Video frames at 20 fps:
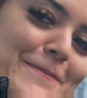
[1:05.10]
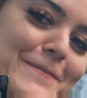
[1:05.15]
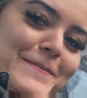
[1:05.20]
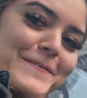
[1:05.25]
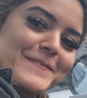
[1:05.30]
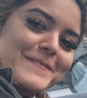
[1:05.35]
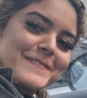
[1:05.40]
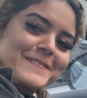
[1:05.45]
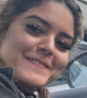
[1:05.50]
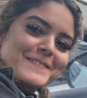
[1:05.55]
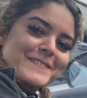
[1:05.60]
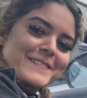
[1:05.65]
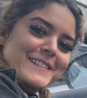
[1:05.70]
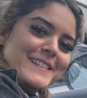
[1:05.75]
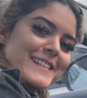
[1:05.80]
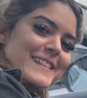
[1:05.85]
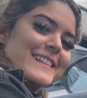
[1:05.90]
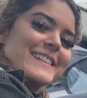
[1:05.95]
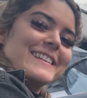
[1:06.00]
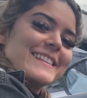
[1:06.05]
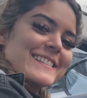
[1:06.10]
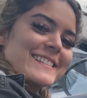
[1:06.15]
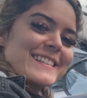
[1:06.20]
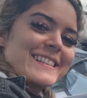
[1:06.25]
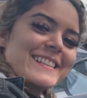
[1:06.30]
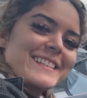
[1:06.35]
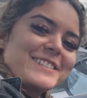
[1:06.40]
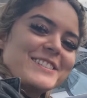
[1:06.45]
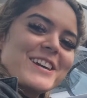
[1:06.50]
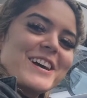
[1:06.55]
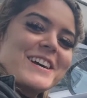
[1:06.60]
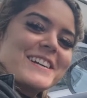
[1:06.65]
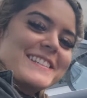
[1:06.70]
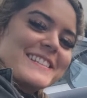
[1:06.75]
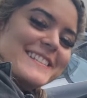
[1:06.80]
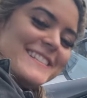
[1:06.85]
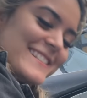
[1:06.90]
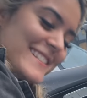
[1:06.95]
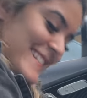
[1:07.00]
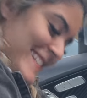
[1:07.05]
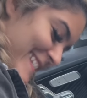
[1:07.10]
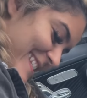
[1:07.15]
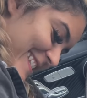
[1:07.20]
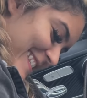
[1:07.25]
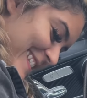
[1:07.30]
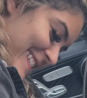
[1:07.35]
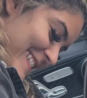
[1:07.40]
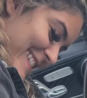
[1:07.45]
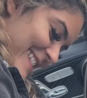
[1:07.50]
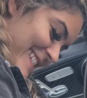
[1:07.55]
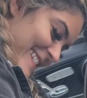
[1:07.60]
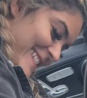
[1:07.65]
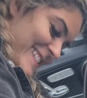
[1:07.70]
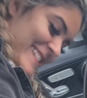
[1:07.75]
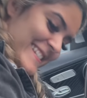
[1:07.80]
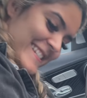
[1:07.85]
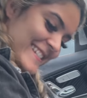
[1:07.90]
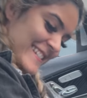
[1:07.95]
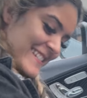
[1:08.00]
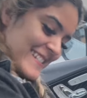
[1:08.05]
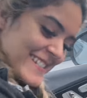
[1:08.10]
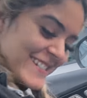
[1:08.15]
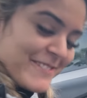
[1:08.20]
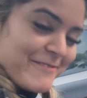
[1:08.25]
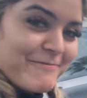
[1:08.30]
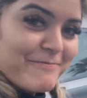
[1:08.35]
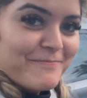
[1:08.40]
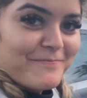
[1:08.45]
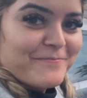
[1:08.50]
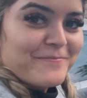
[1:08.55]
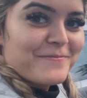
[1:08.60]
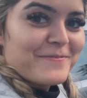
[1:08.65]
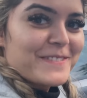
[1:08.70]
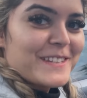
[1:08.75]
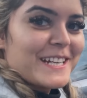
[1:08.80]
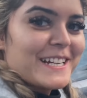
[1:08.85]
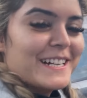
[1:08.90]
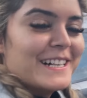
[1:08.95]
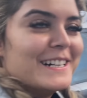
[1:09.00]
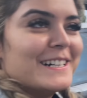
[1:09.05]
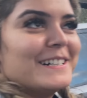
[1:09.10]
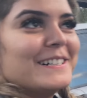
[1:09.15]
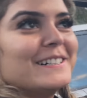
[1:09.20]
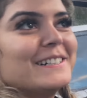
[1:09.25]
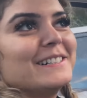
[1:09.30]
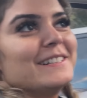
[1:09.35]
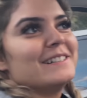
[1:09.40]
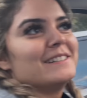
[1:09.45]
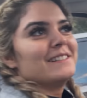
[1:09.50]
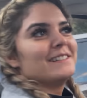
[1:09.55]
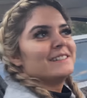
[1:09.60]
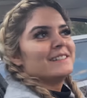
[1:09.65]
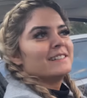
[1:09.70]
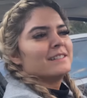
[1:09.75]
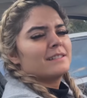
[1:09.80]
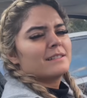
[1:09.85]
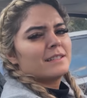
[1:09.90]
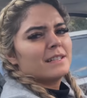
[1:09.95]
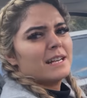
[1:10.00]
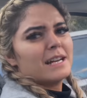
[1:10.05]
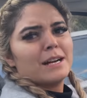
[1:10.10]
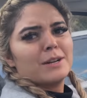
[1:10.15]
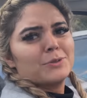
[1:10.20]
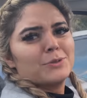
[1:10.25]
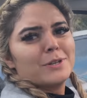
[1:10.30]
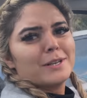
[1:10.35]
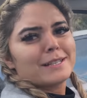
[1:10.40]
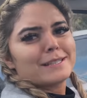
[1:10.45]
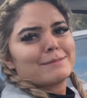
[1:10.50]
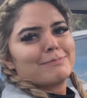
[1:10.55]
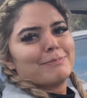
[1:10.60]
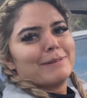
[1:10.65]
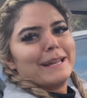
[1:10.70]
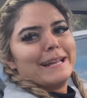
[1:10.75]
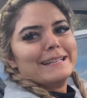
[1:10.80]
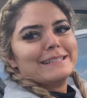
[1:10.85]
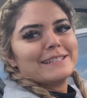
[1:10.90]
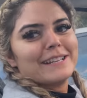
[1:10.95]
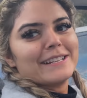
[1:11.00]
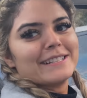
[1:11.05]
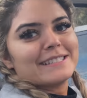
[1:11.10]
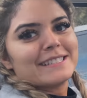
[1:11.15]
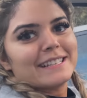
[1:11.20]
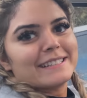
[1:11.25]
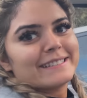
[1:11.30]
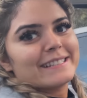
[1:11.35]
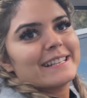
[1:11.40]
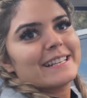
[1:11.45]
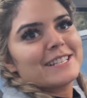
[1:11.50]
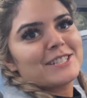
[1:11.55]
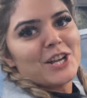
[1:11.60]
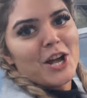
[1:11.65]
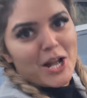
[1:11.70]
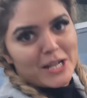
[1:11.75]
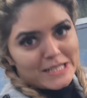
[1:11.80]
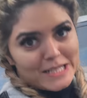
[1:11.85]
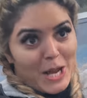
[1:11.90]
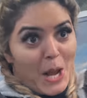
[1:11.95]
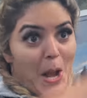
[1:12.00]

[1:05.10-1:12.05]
are we about to go do? Slingshot. The fuck's a slingshot? How do I explain this? Slingshot.